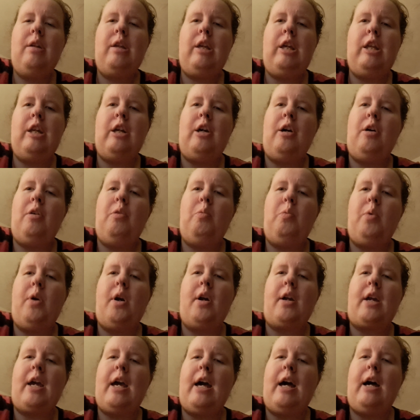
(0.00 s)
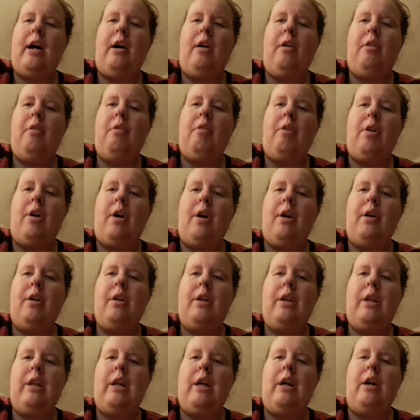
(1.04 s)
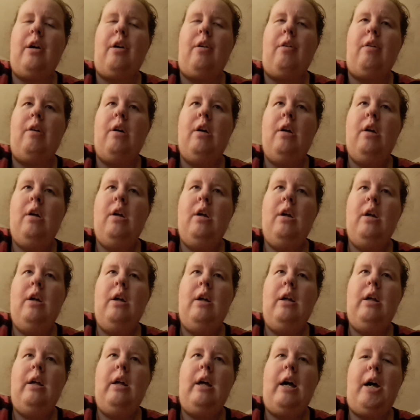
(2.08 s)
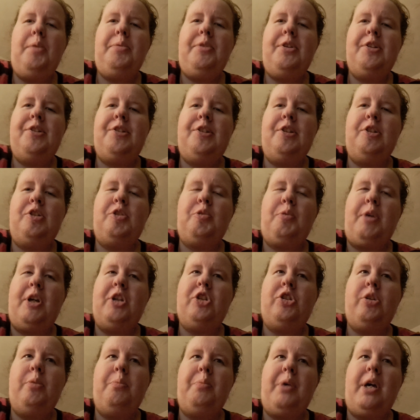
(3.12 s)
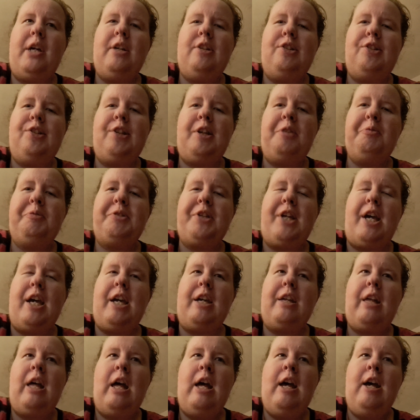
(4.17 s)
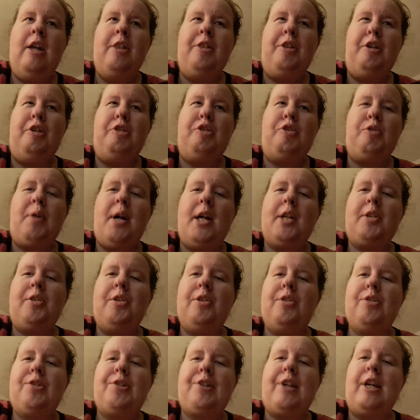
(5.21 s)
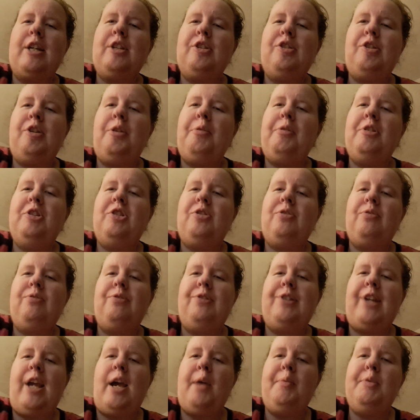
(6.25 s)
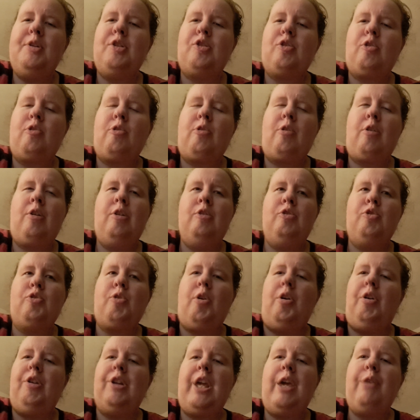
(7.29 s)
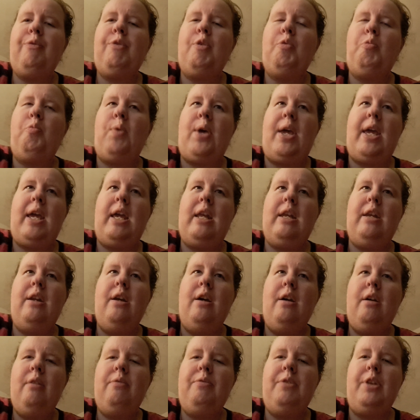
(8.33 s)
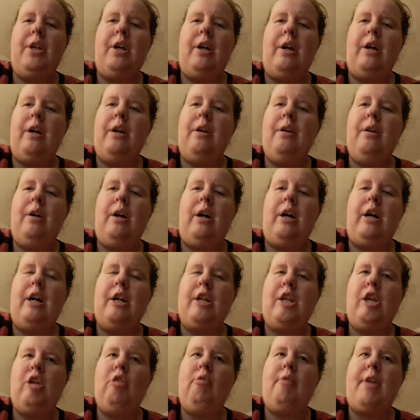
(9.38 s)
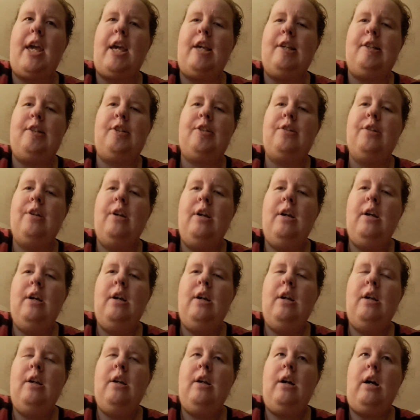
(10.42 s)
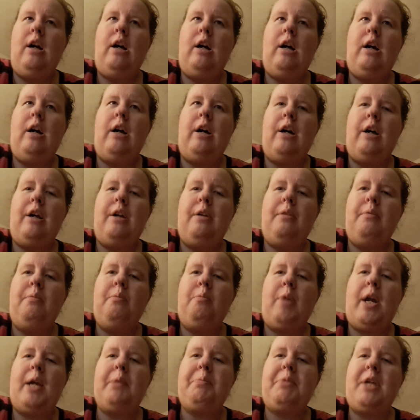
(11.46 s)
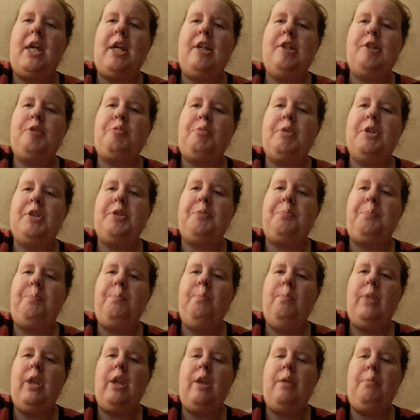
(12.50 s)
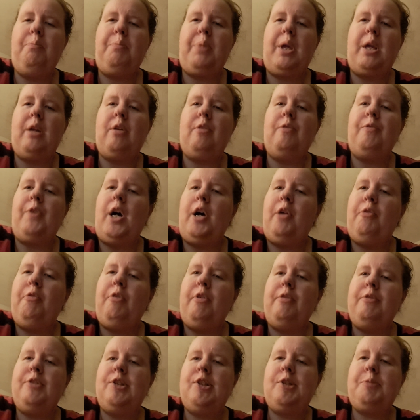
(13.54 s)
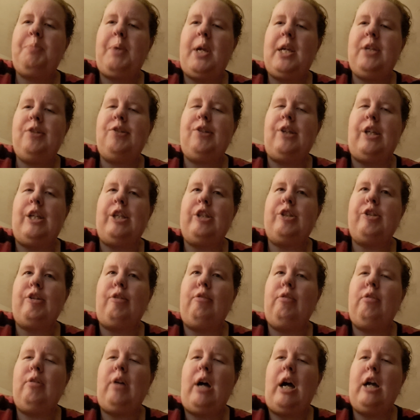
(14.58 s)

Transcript: you know work out or you know help the situation, but it seems like the director's like doing damage control even when the uh U case uh, rape case was being involved with Spacey. So